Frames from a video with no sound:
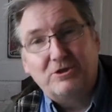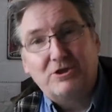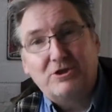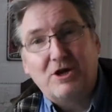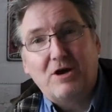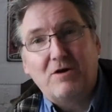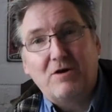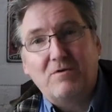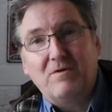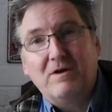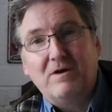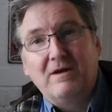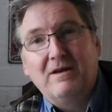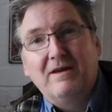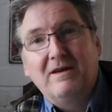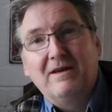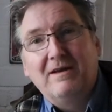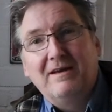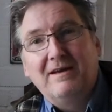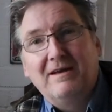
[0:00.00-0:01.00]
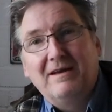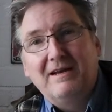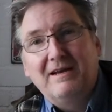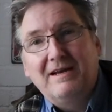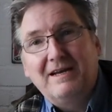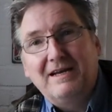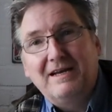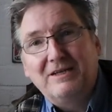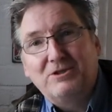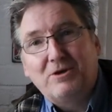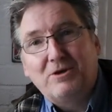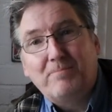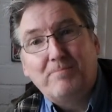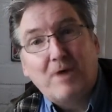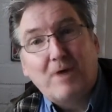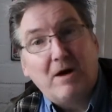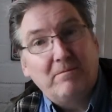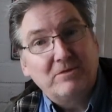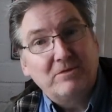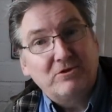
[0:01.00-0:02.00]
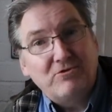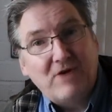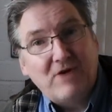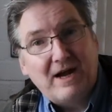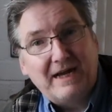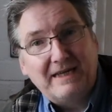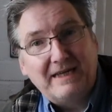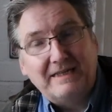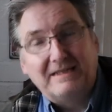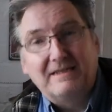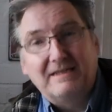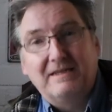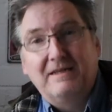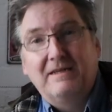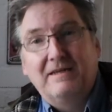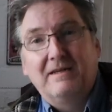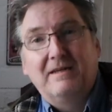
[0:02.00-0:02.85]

show, John Palmer's right.